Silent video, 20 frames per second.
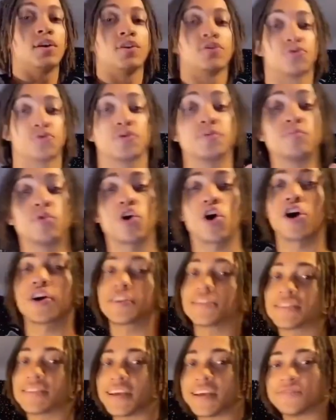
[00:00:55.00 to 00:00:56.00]
3 more
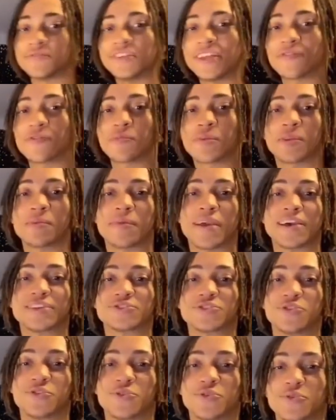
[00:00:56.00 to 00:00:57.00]
artists that have never made a bad
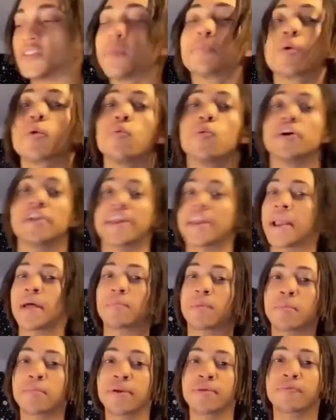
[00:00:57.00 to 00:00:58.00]
song. Number 1, and I'm
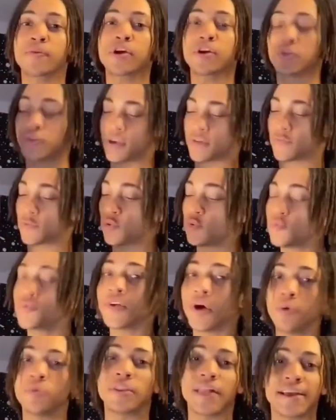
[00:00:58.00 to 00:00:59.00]
gonna be real, if you
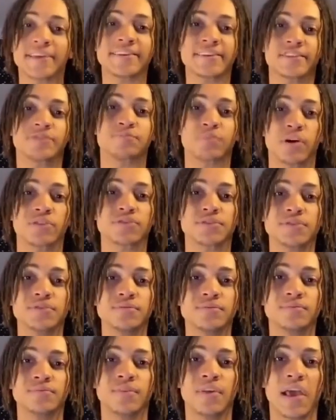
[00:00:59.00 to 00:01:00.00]
don't like this person,
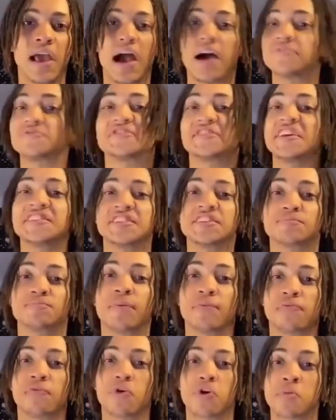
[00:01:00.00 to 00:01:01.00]
I've said this
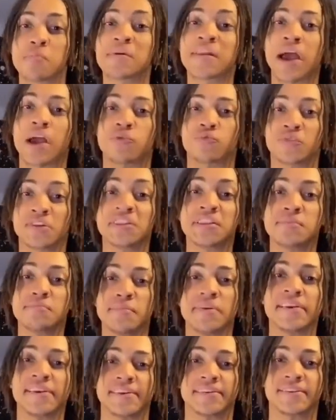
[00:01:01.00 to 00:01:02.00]
before, but I really
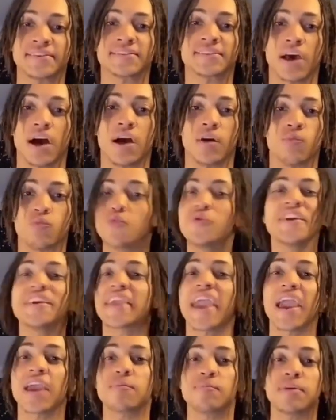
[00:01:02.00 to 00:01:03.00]
mean it this time. We
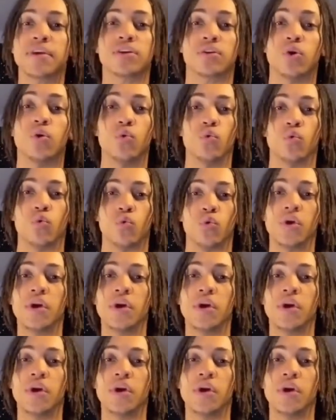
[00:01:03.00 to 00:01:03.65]
can't be cool